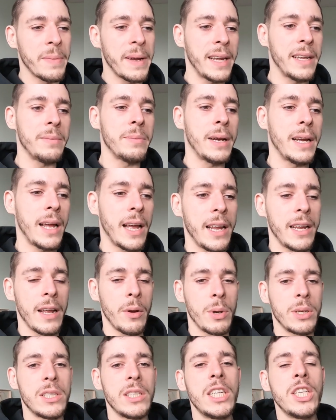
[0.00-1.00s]
My, my I, I
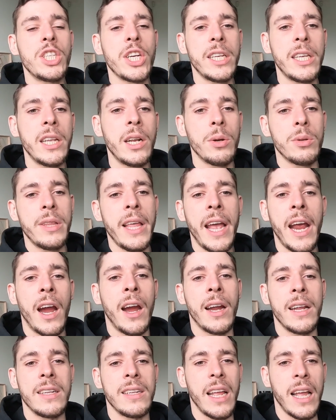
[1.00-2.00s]
want to teach Aikido
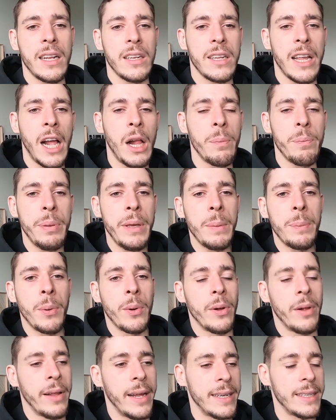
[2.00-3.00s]
there and, and help people.